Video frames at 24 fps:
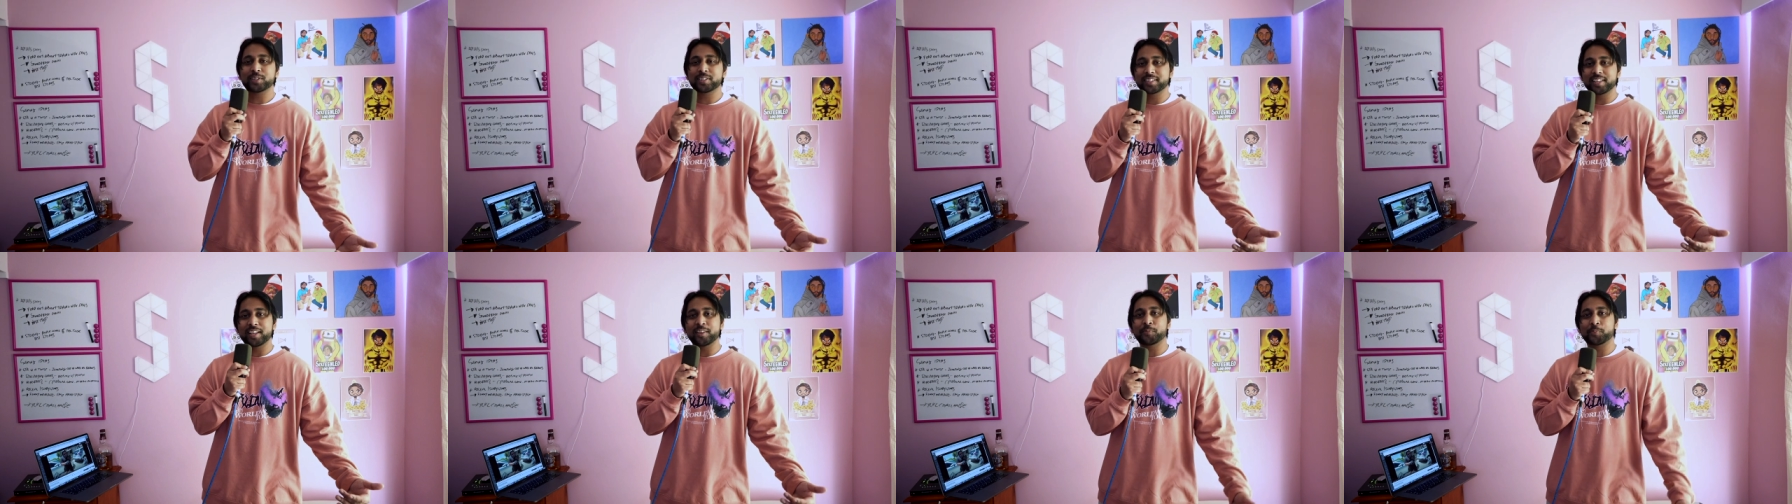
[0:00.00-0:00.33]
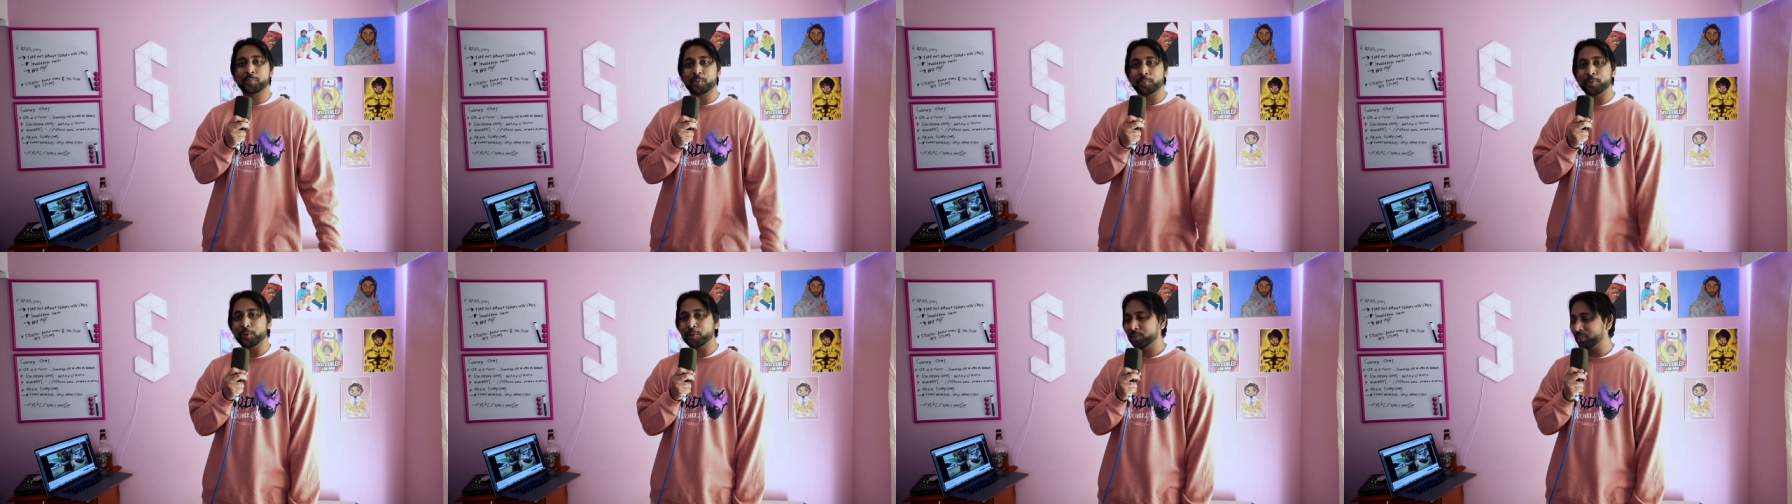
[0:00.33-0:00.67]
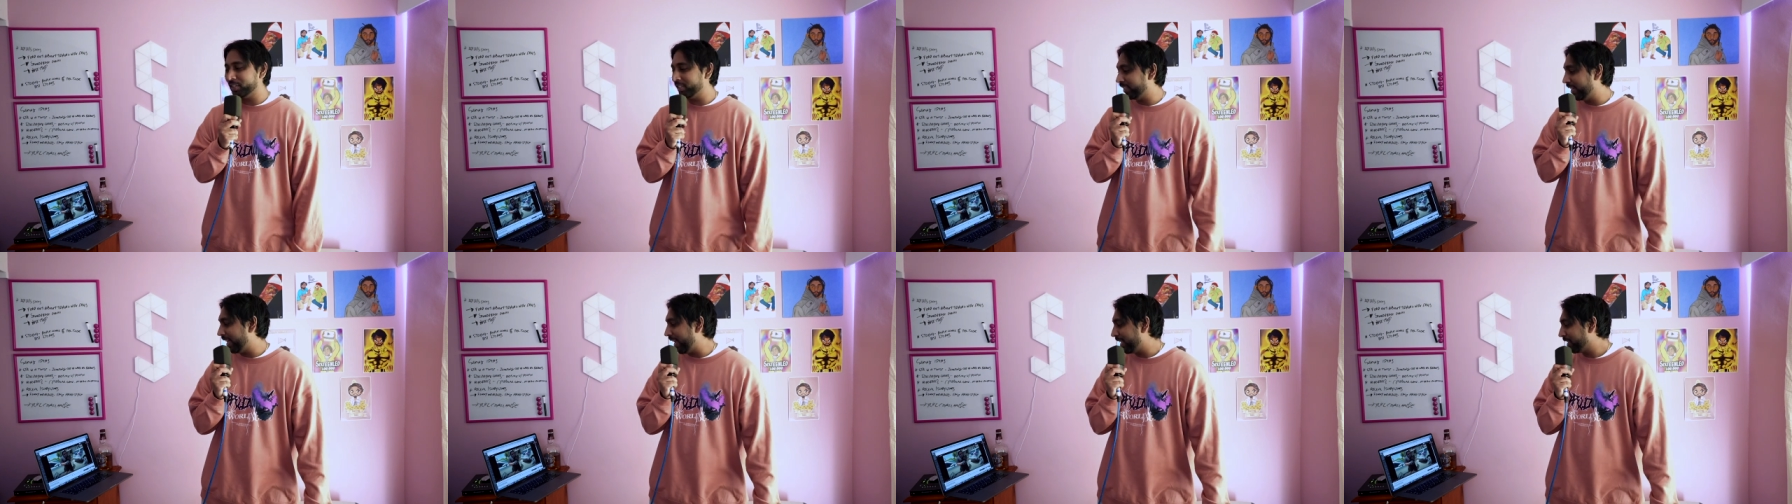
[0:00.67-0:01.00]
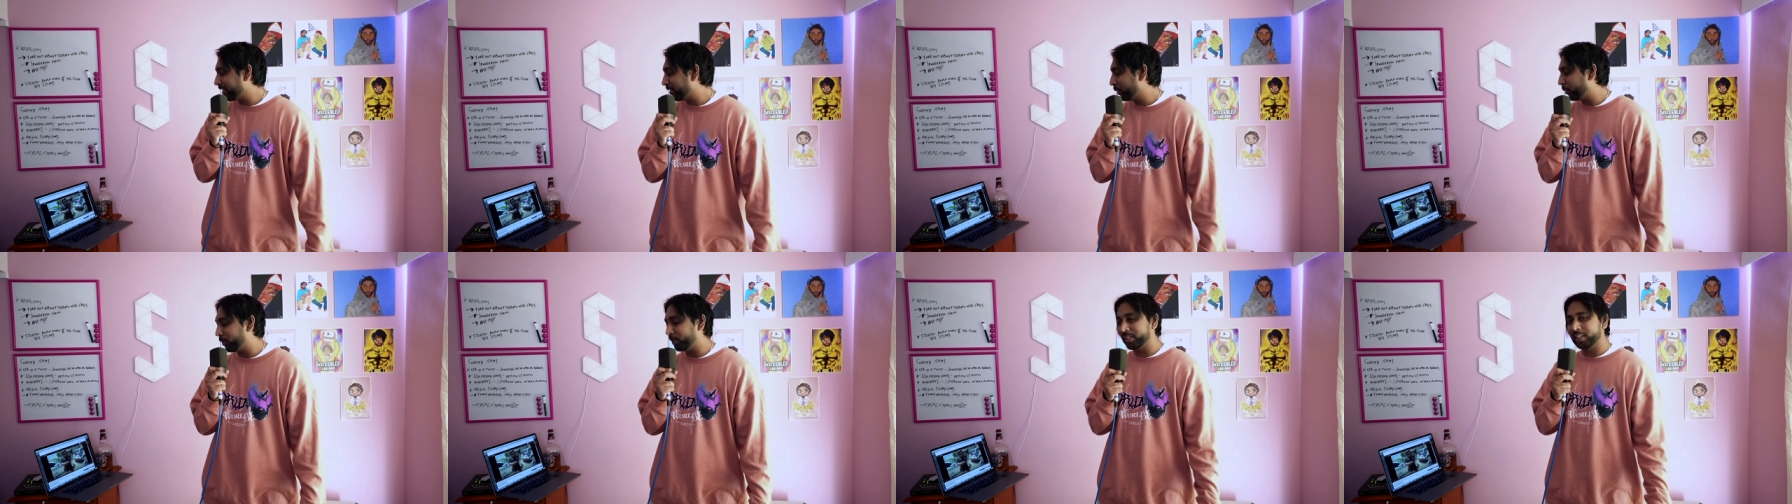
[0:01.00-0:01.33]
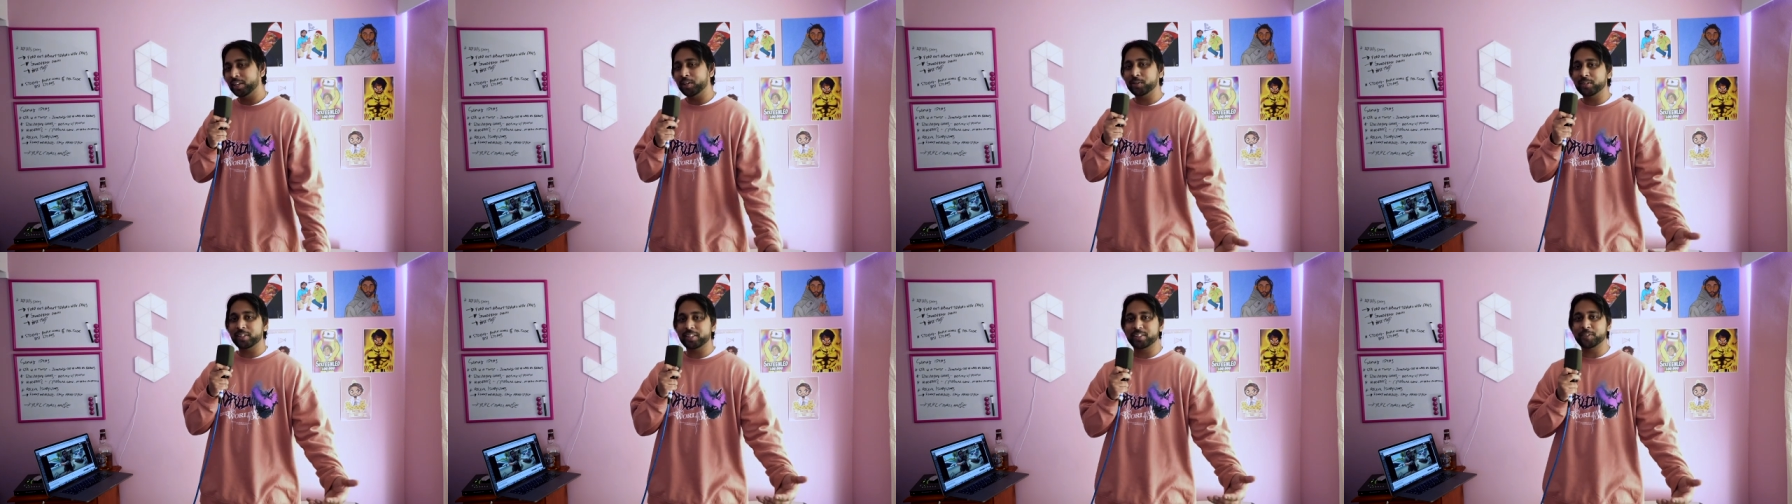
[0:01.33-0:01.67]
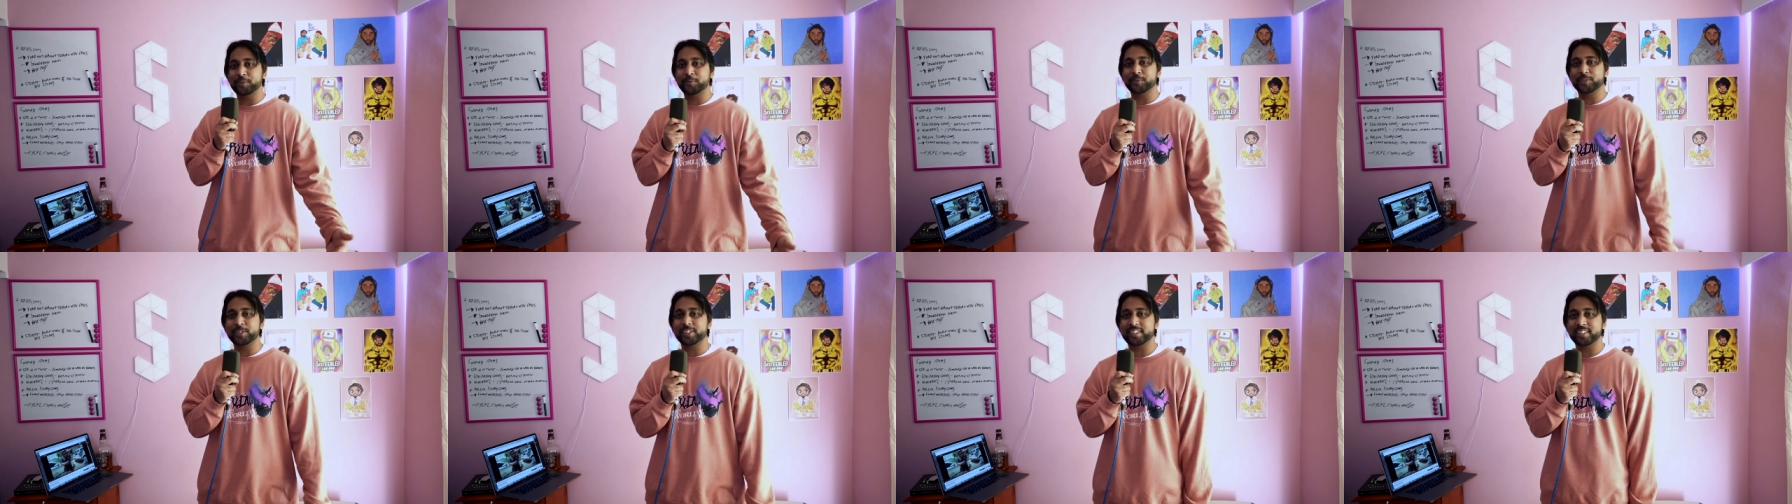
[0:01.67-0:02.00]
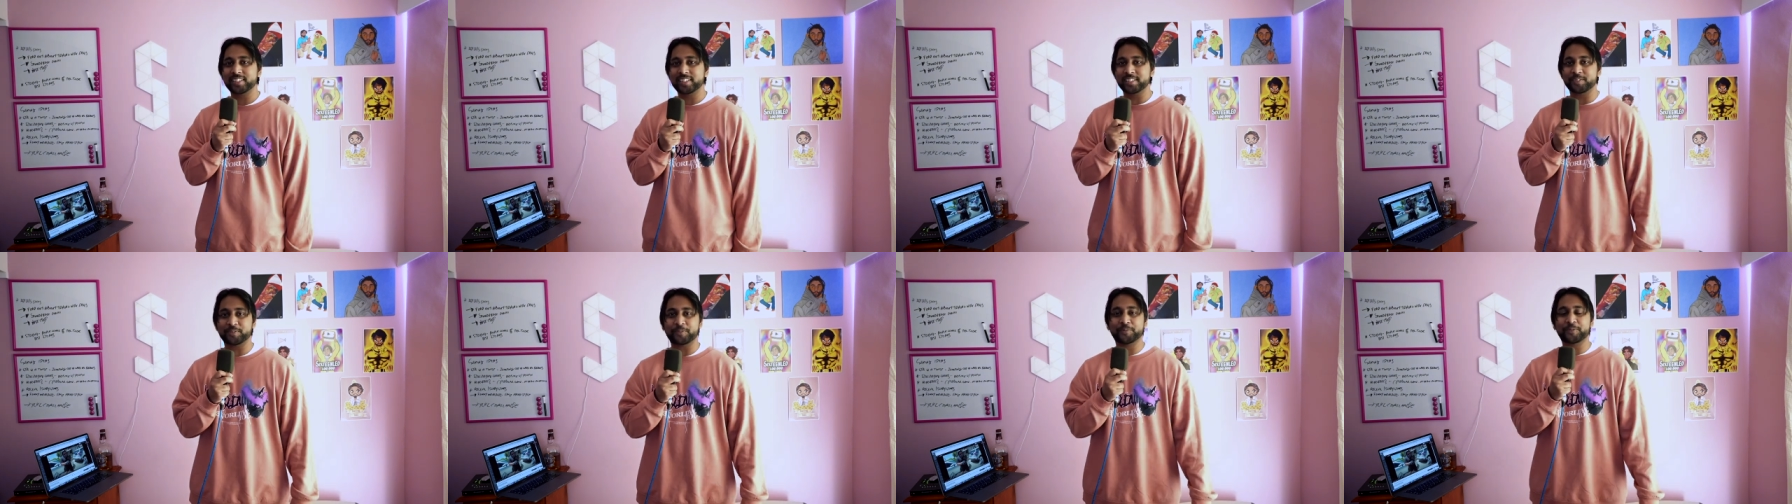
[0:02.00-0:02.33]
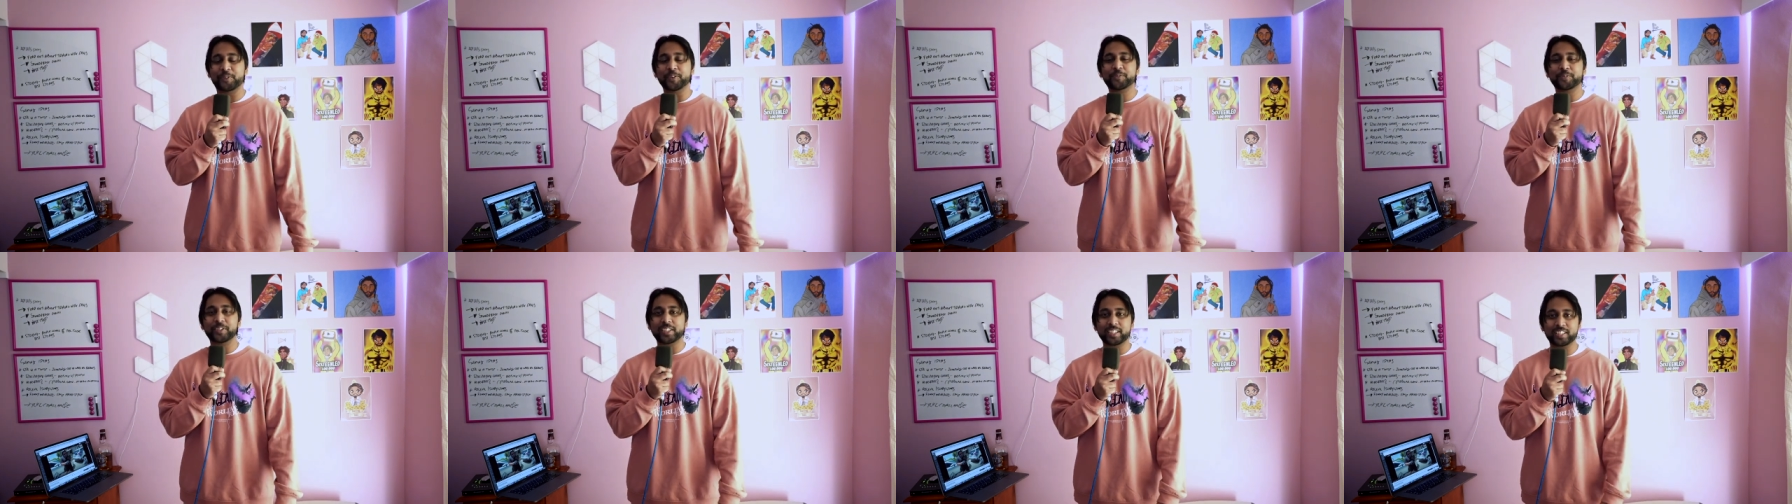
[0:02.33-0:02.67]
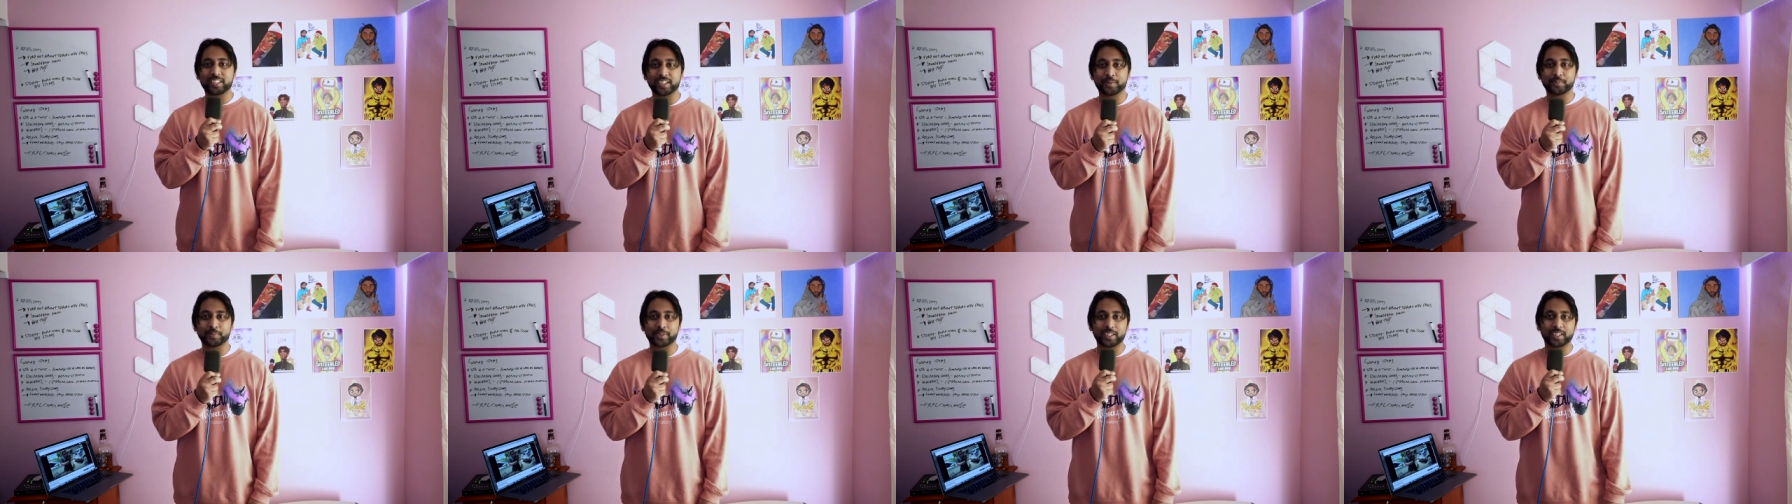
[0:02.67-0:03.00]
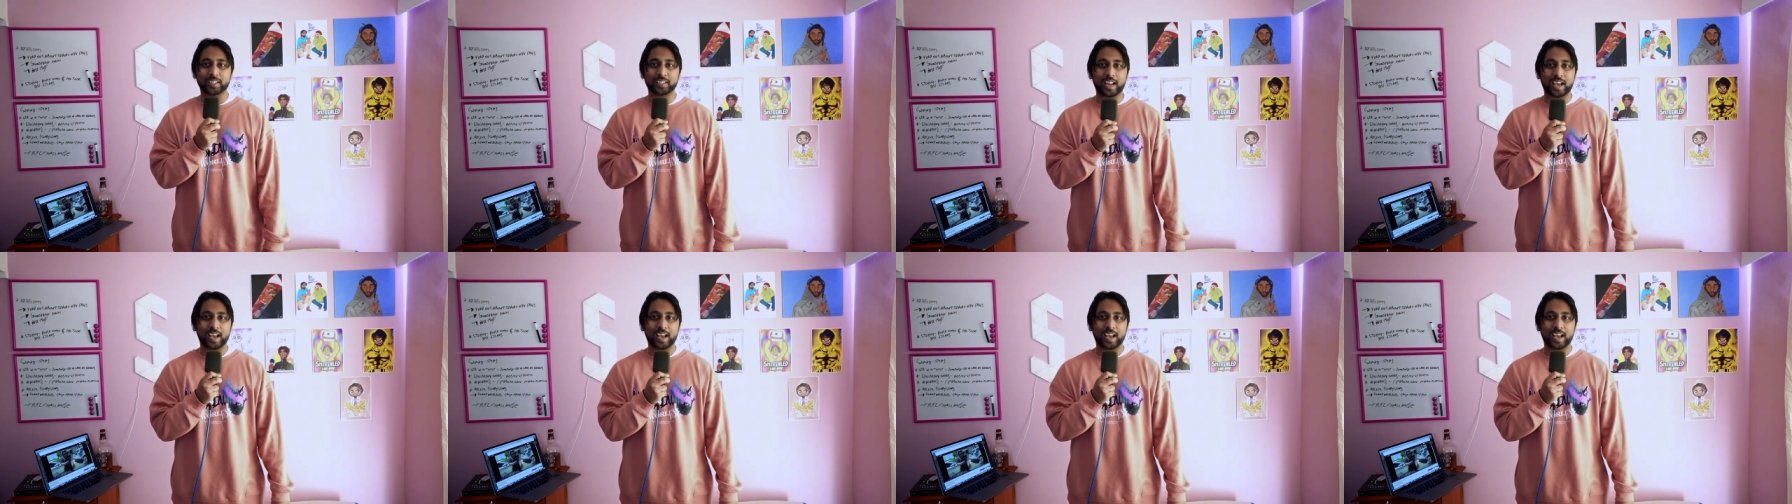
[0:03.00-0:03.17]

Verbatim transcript: self-promotional asshole, the only difference is he's fifty something